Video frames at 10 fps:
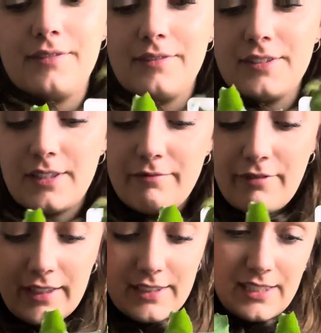some
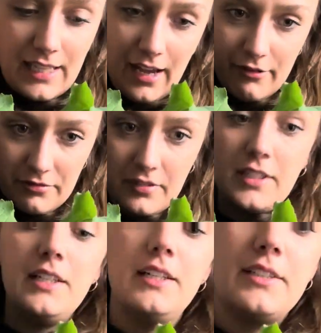fun stuff.
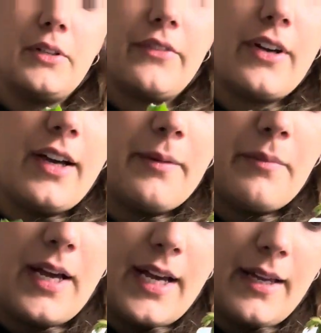So I've got
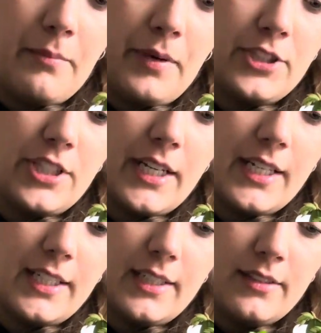my bunching
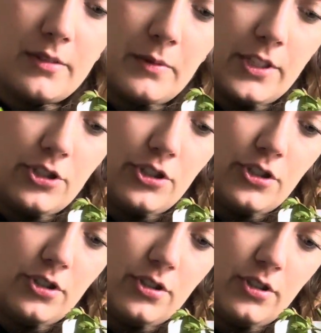onions,
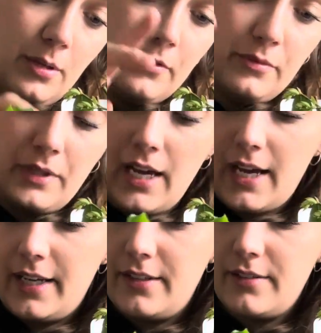which some of them
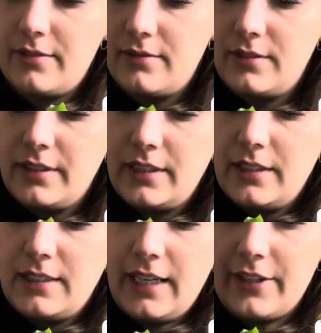died.
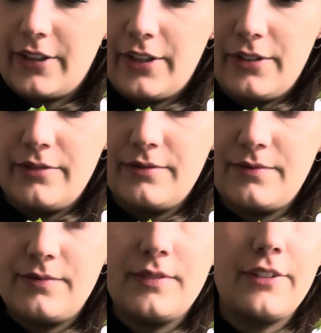I don't know
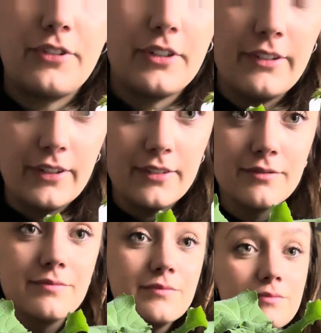if they're even
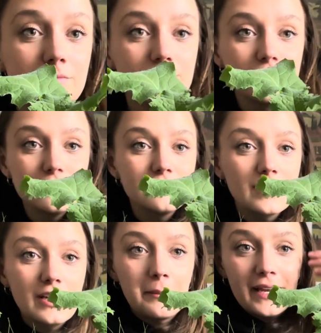
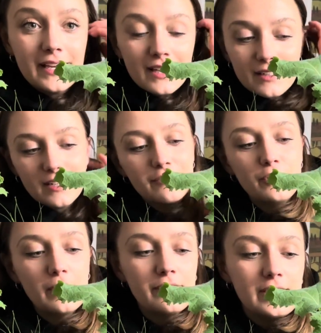gonna make it. If
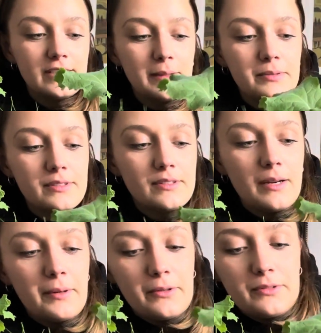you have any tips
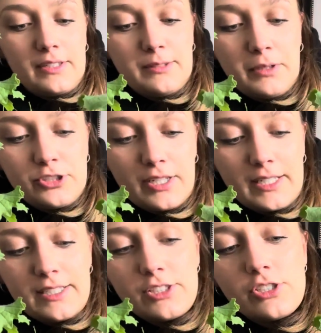about these bunching
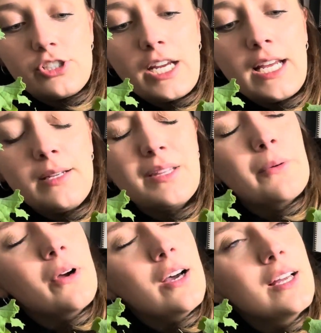onions, they were
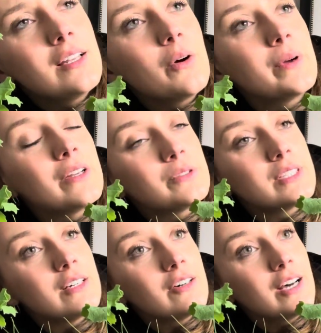on a
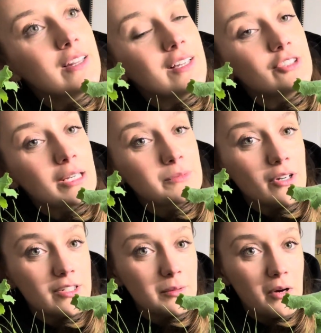windowsill and then James
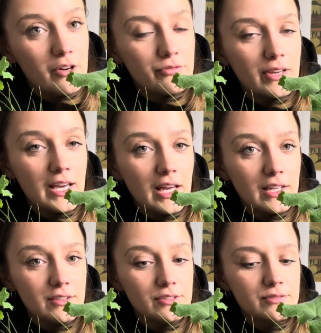knocked them off
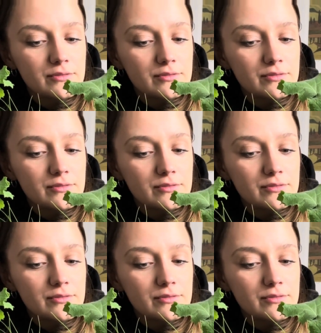and